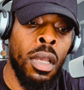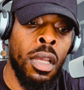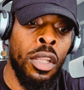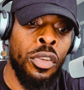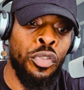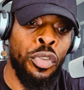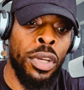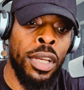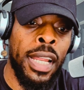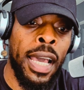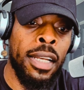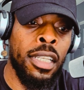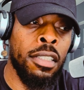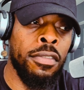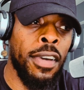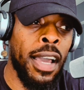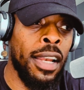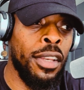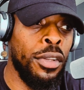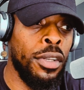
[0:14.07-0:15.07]
Trinidad is
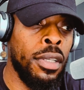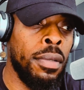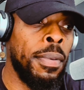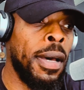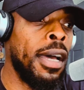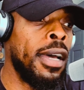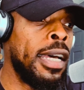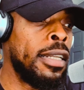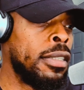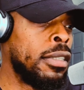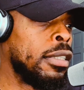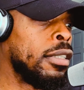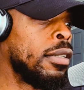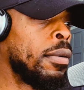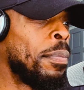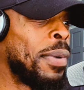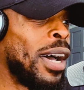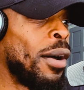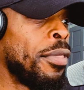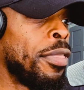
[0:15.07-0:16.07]
valued at
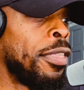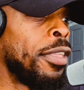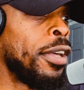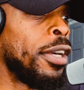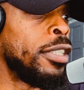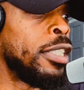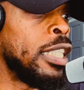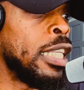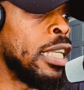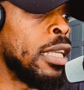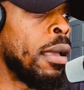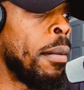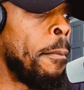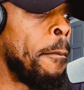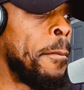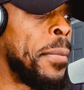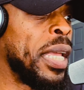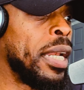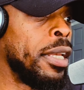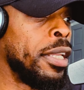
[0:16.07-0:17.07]
about 30
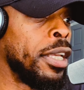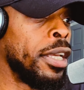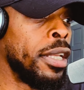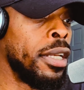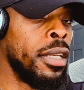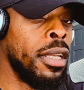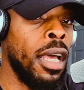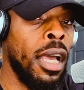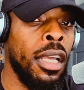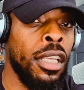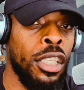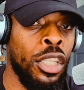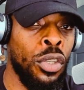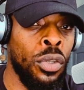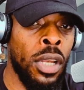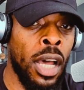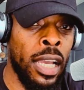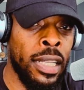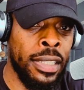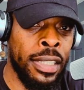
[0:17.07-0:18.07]
billion
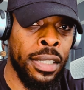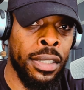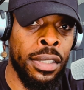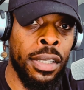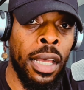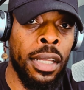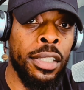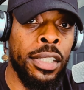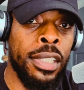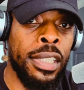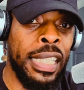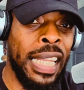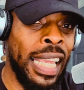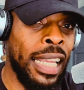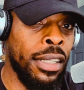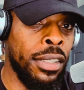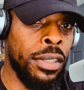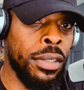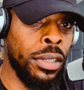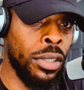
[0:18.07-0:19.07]
United
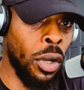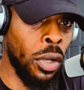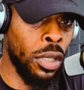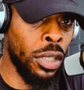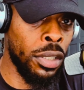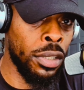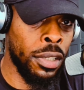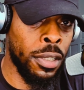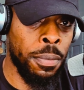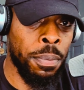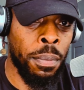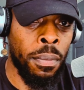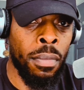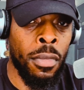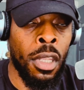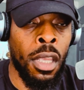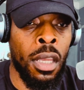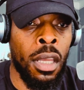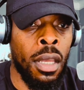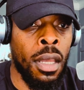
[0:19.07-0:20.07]
States dollars.
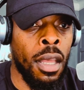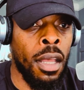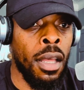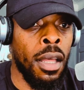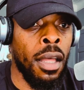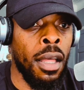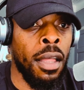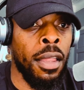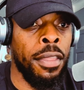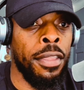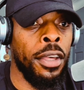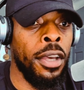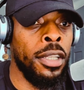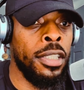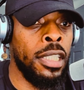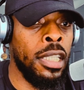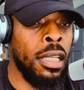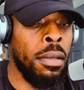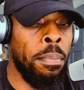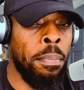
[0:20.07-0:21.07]

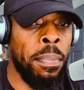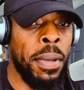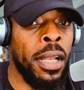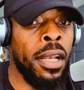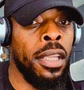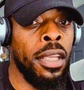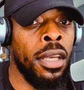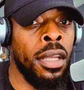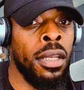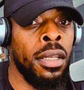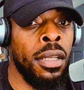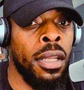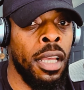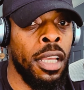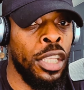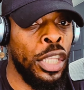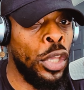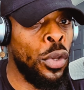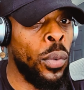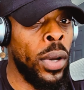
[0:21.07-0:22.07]
30 billion
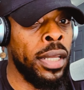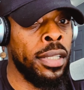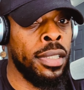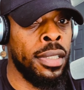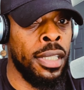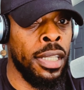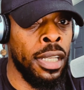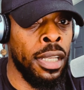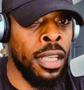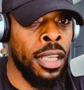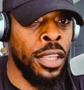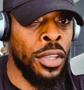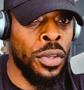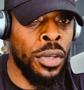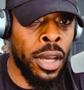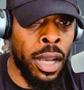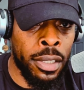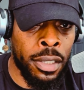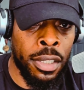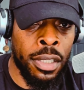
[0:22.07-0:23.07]
USD,
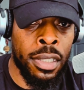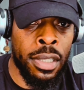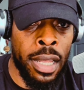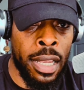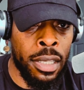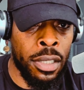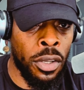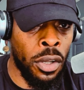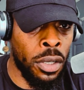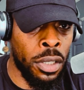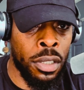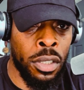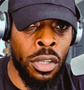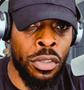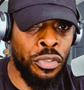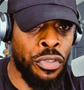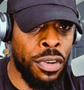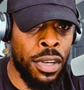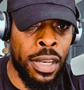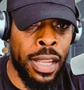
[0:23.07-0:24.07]
United States dollars, not
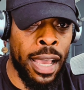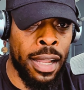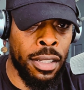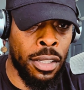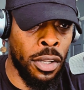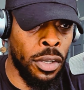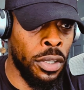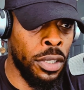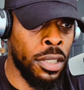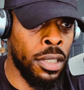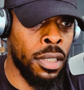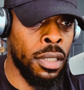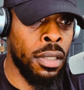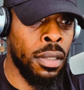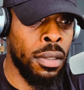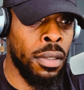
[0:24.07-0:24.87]
Trinidad dollars,